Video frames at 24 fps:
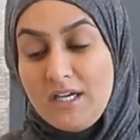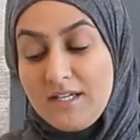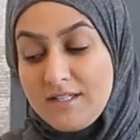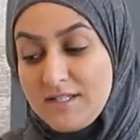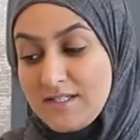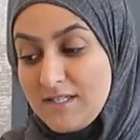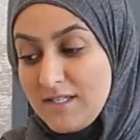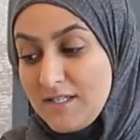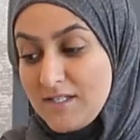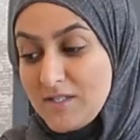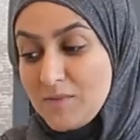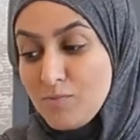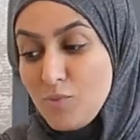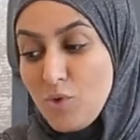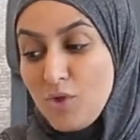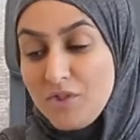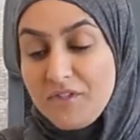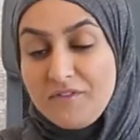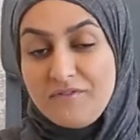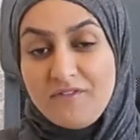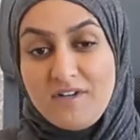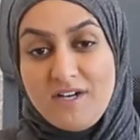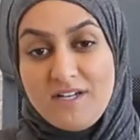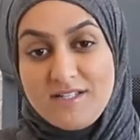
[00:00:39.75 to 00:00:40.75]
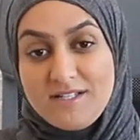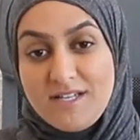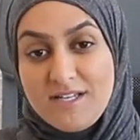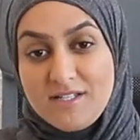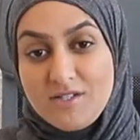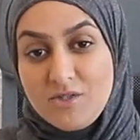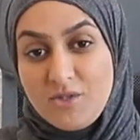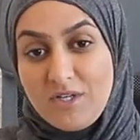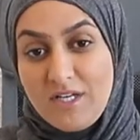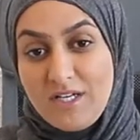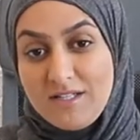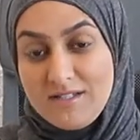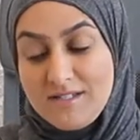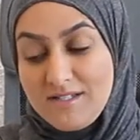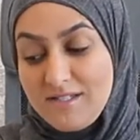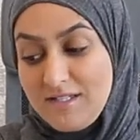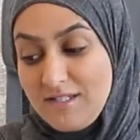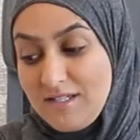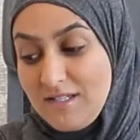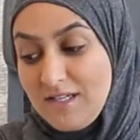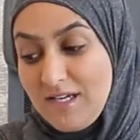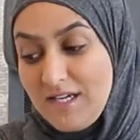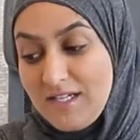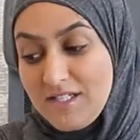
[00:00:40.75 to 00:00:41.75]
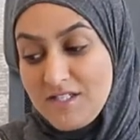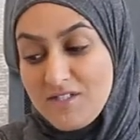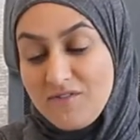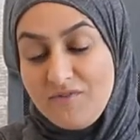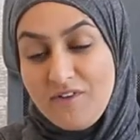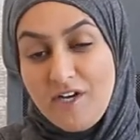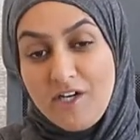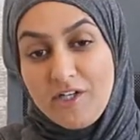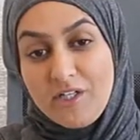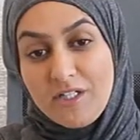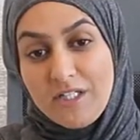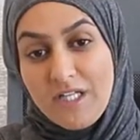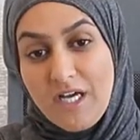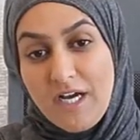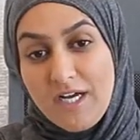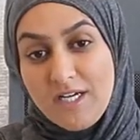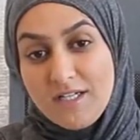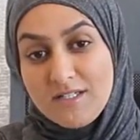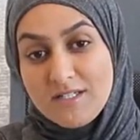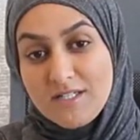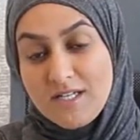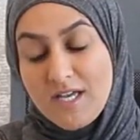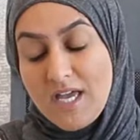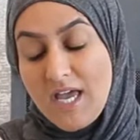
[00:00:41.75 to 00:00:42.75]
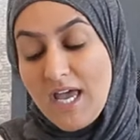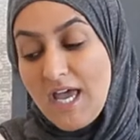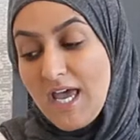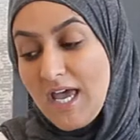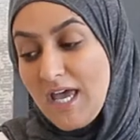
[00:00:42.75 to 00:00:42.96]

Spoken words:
It's a small device, as you can see, and it's very light.